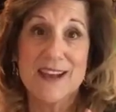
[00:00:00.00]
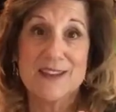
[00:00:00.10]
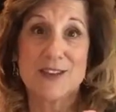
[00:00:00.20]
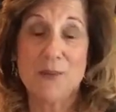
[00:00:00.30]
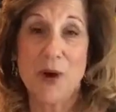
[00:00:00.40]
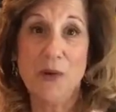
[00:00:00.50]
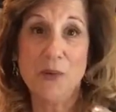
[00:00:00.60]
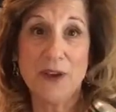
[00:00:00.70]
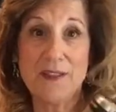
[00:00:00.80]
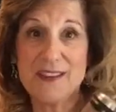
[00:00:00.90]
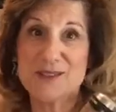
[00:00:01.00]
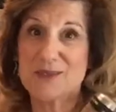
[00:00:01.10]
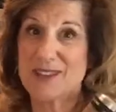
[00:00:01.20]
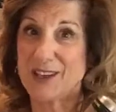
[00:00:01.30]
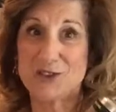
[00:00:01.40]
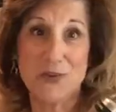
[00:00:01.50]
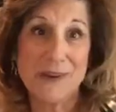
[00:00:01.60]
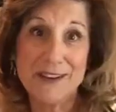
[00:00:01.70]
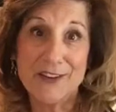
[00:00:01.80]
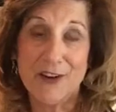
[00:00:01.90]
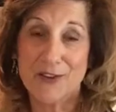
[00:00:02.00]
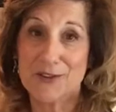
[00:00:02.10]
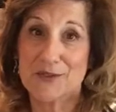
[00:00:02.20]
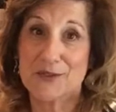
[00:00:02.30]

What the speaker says: So I bought one of these. It was like $20.